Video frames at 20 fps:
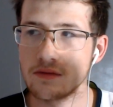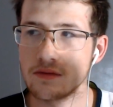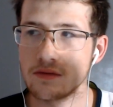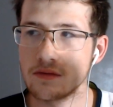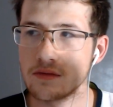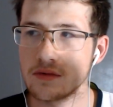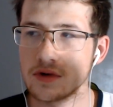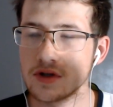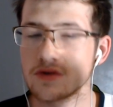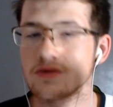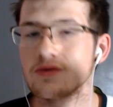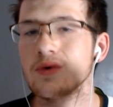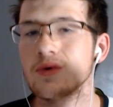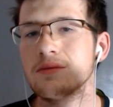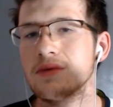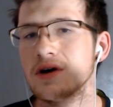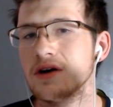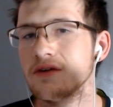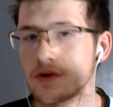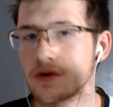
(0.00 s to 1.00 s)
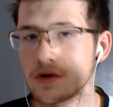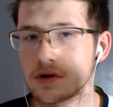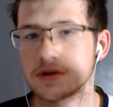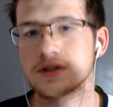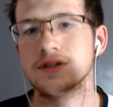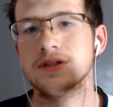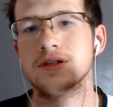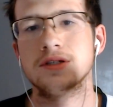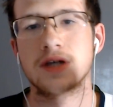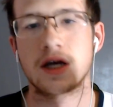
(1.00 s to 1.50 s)
this is one of my first
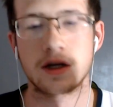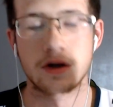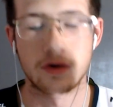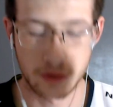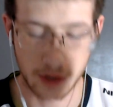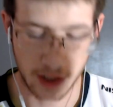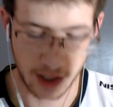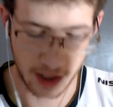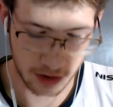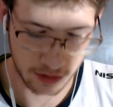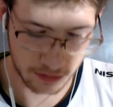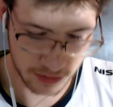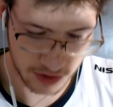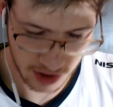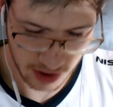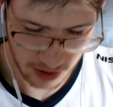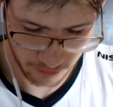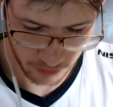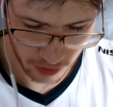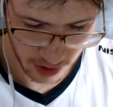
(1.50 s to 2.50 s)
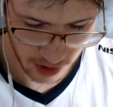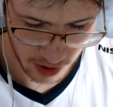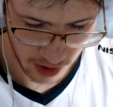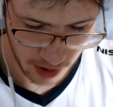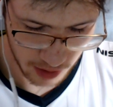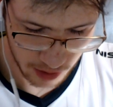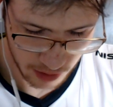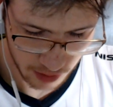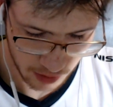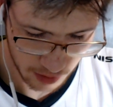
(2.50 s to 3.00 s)
designer items I ever got.
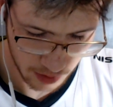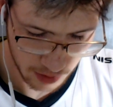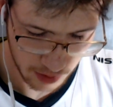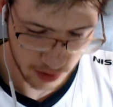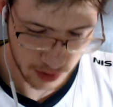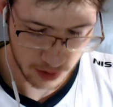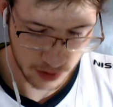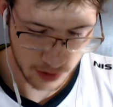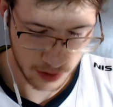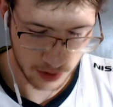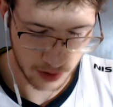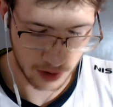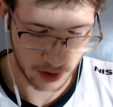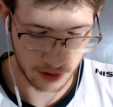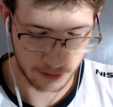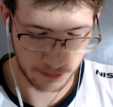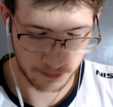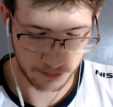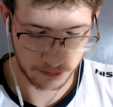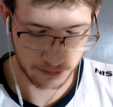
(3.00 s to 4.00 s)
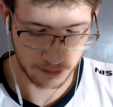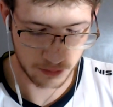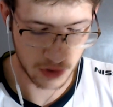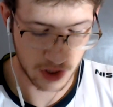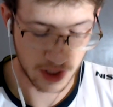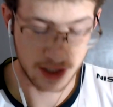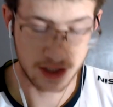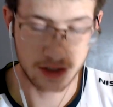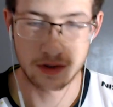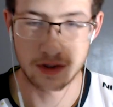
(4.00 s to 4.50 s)
But
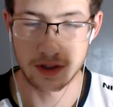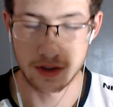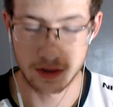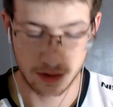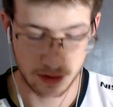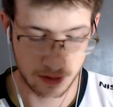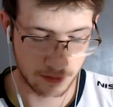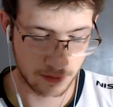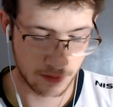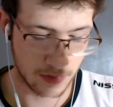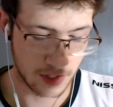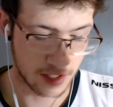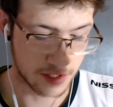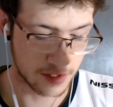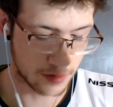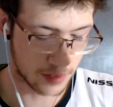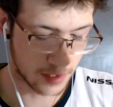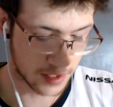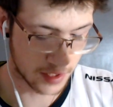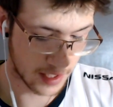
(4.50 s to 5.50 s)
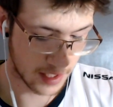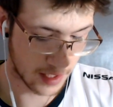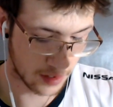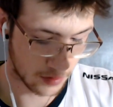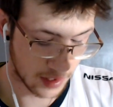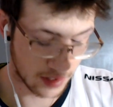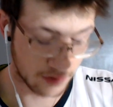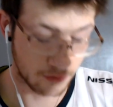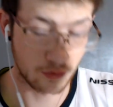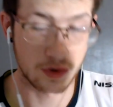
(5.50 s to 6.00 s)
like as you can tell, I
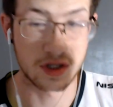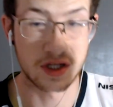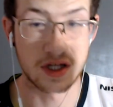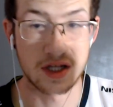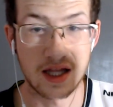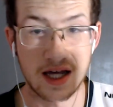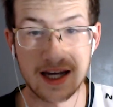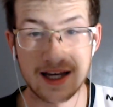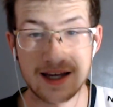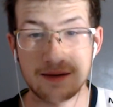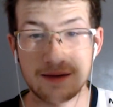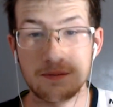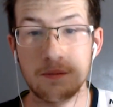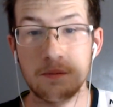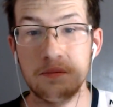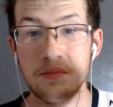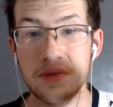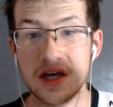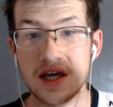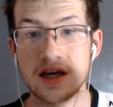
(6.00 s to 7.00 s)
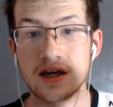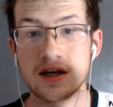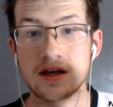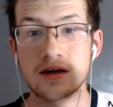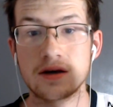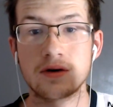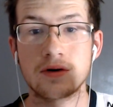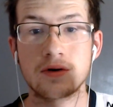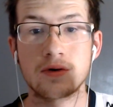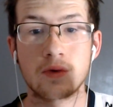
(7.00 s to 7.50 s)
really like big
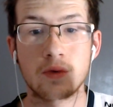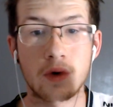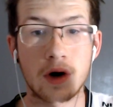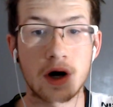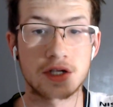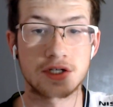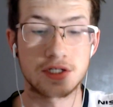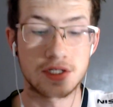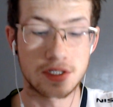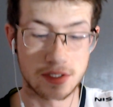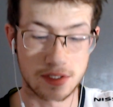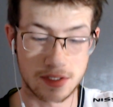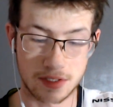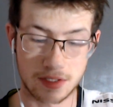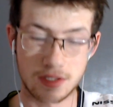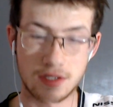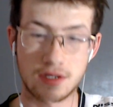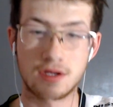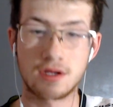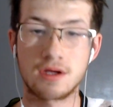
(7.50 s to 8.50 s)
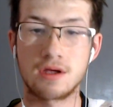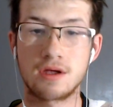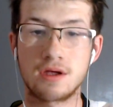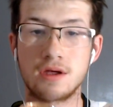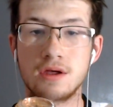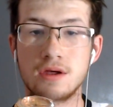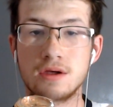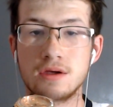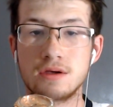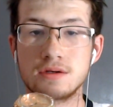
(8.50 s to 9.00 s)
watches,
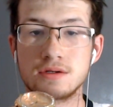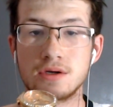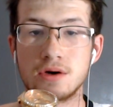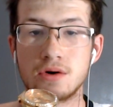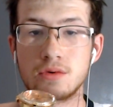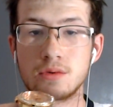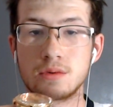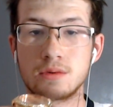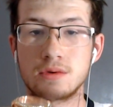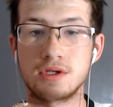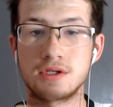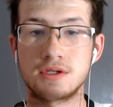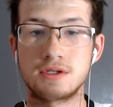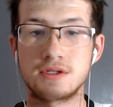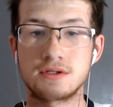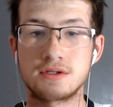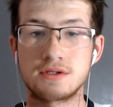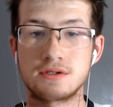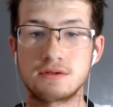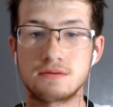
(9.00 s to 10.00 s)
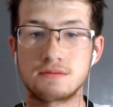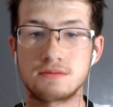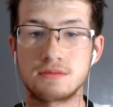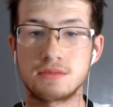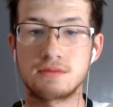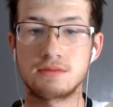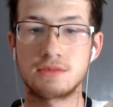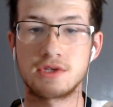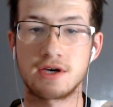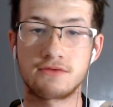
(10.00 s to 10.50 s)
so it's
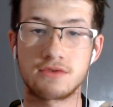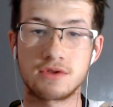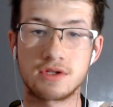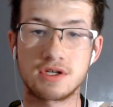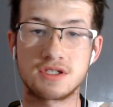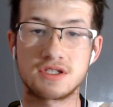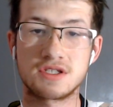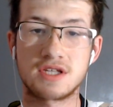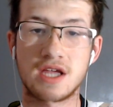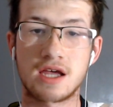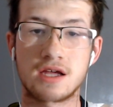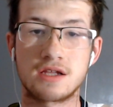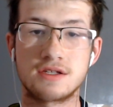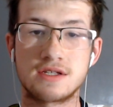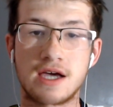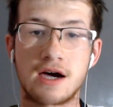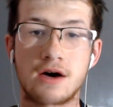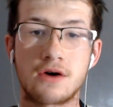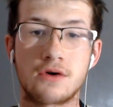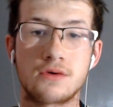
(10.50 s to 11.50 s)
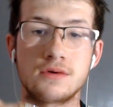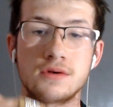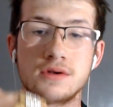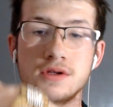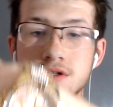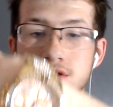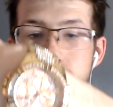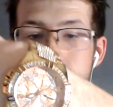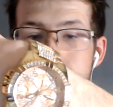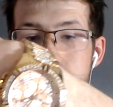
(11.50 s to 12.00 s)
definitely stands out.
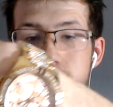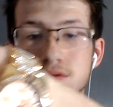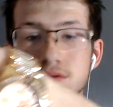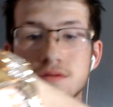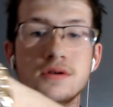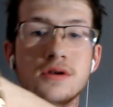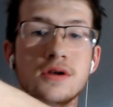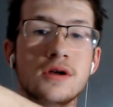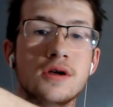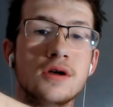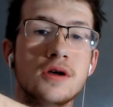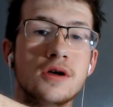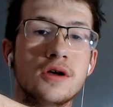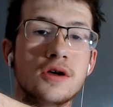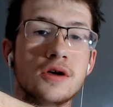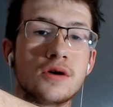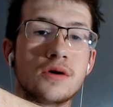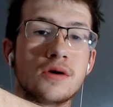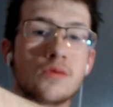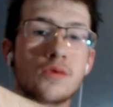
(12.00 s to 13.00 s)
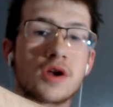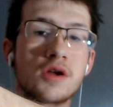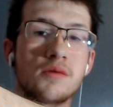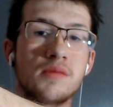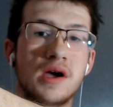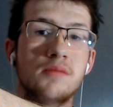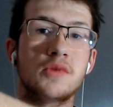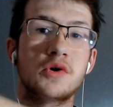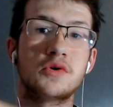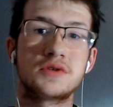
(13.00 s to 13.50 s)
It's one of my
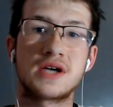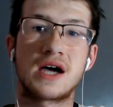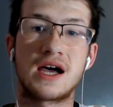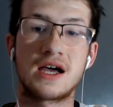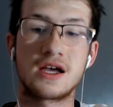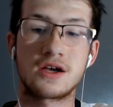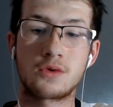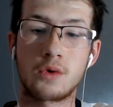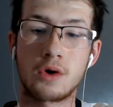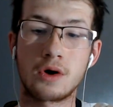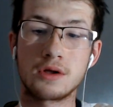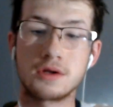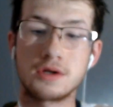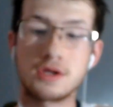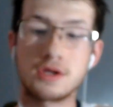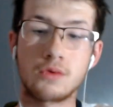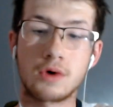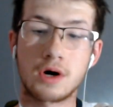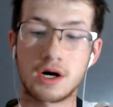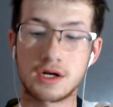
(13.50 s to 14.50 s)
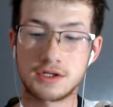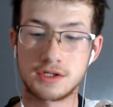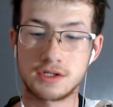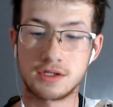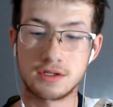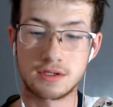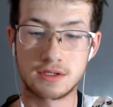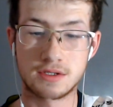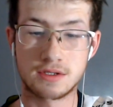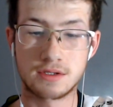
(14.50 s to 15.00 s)
most high quality
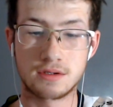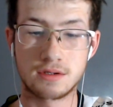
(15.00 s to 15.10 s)
watches.